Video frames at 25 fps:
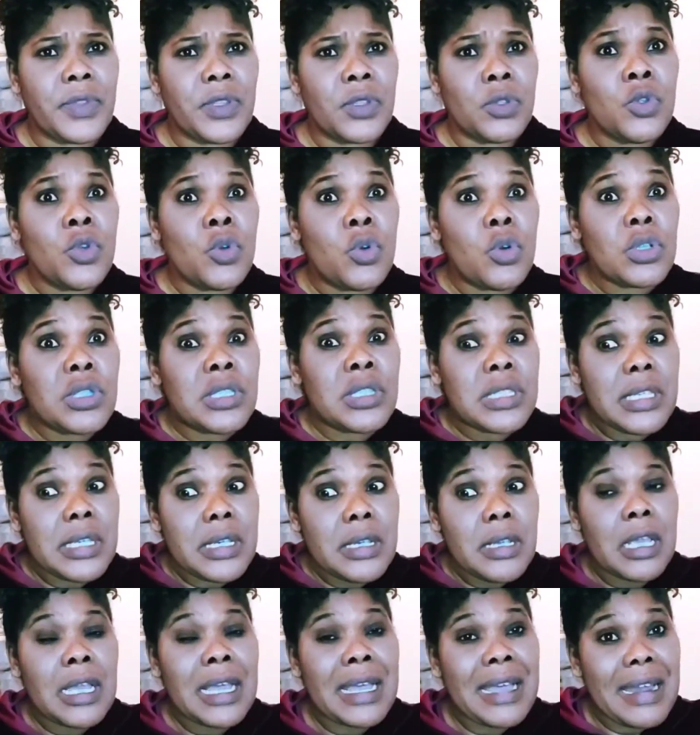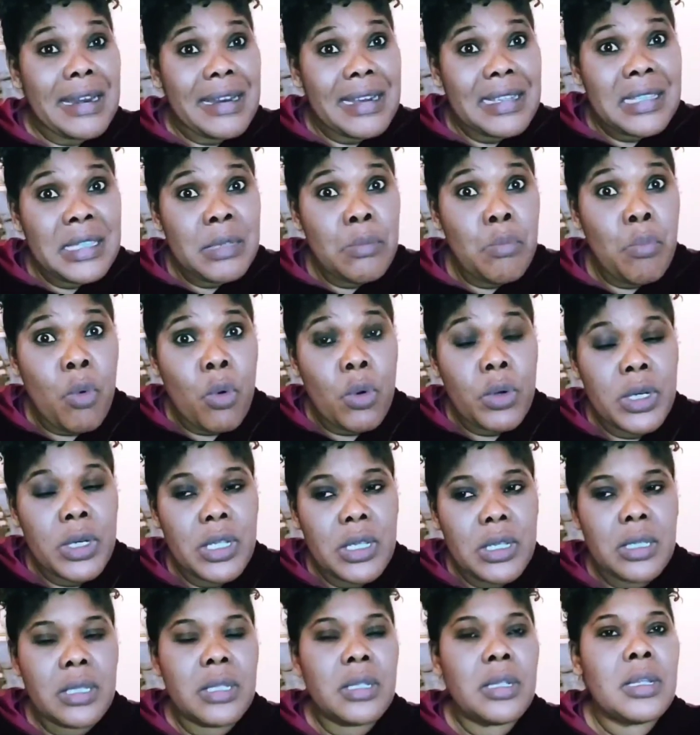You go still carry the
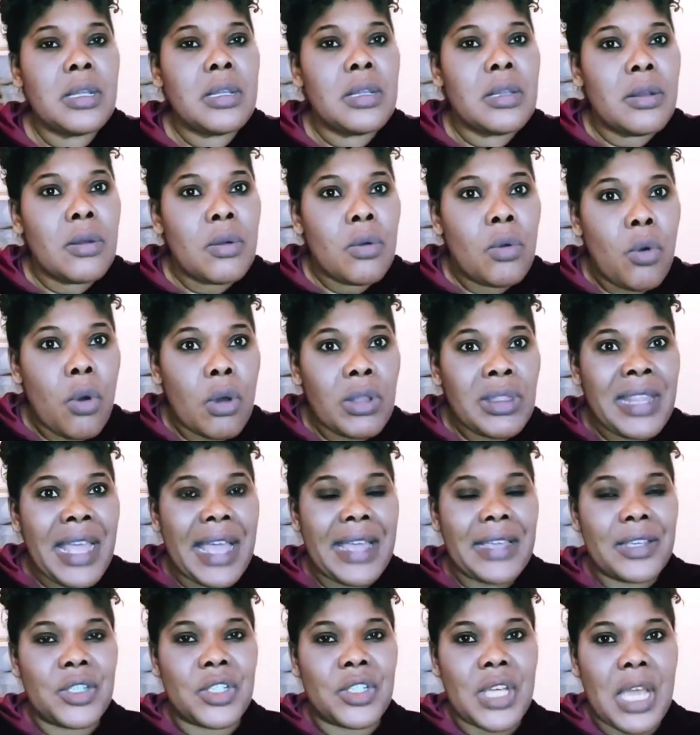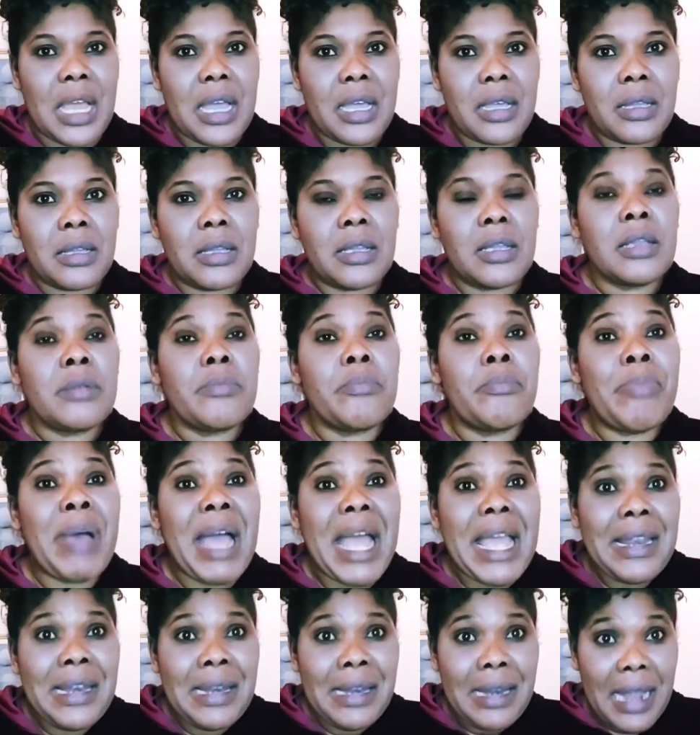money, go Niger,
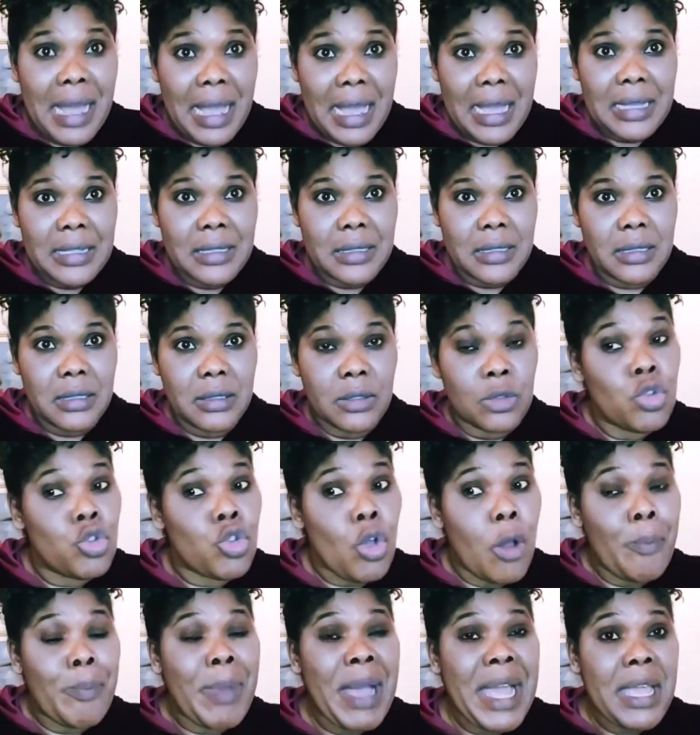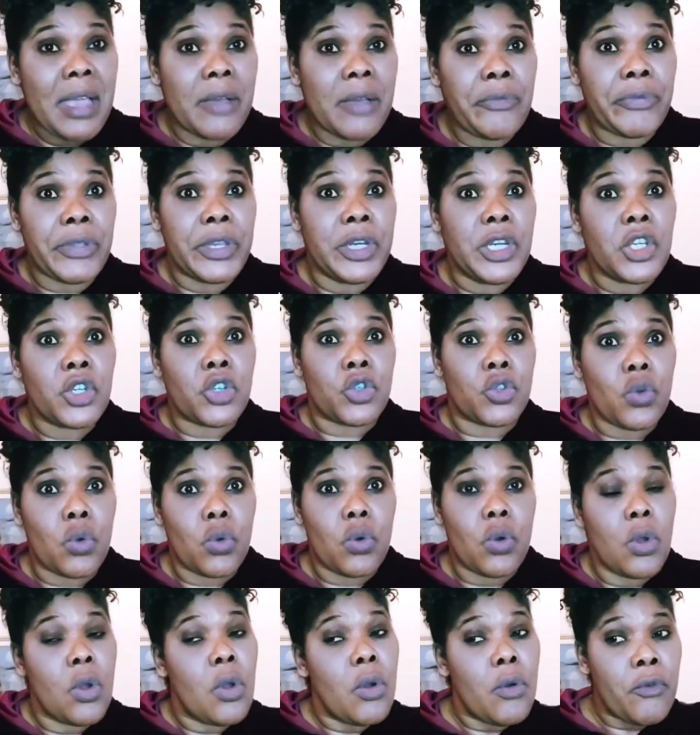buy land. You don't buy a
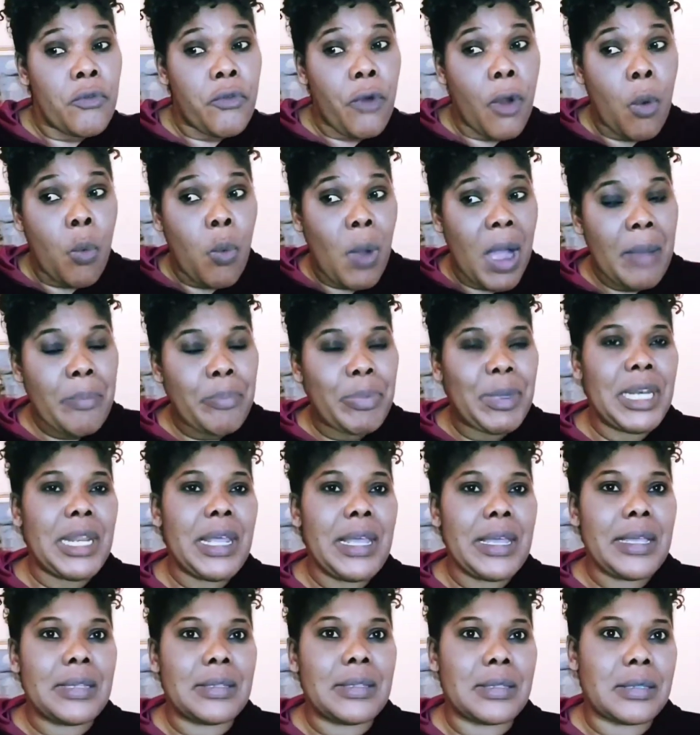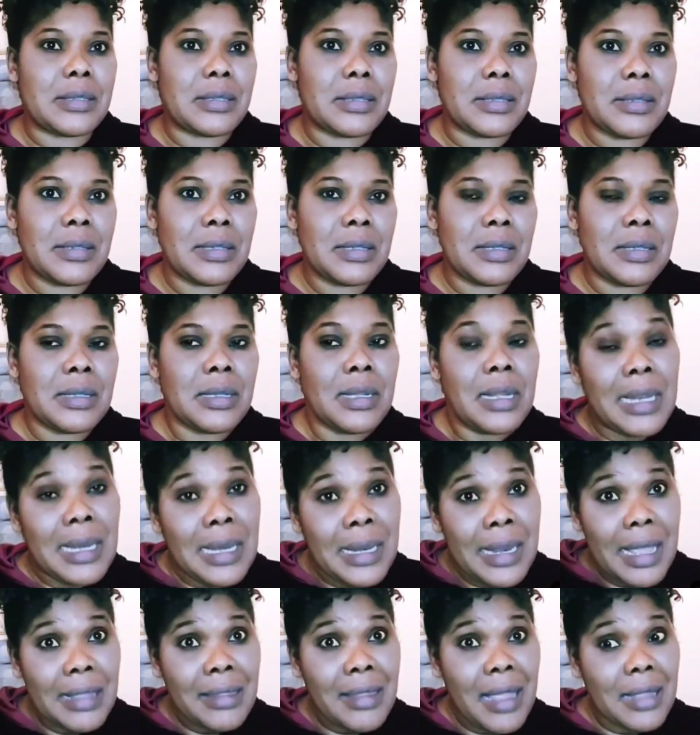finisher for one place.
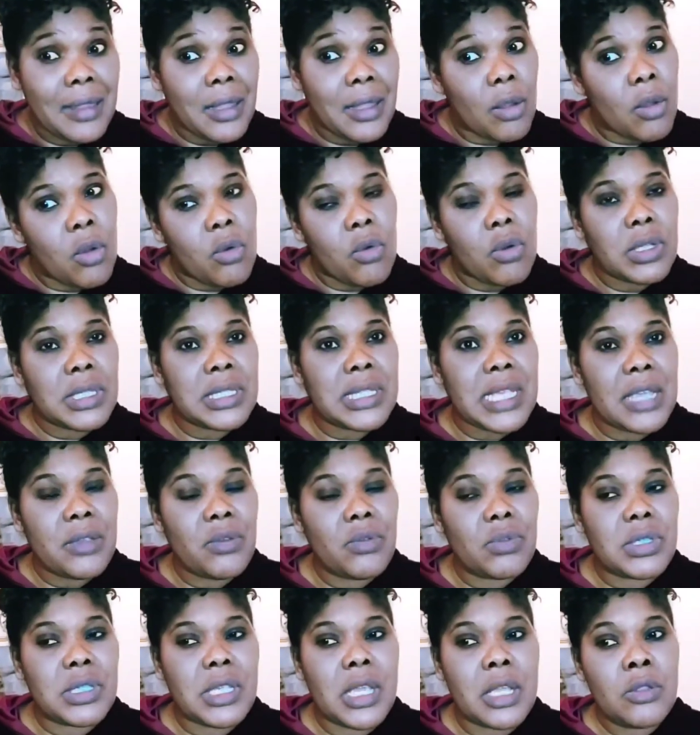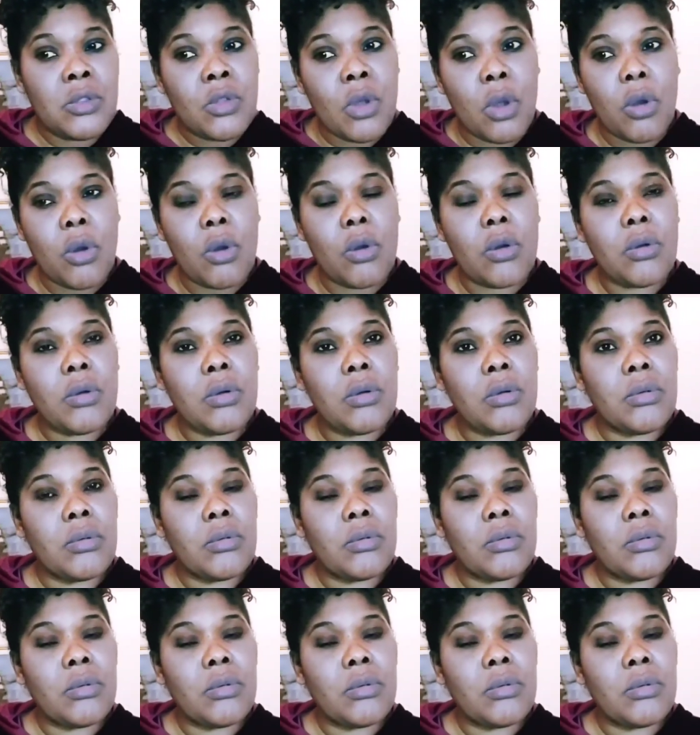Later they will come tell you say no,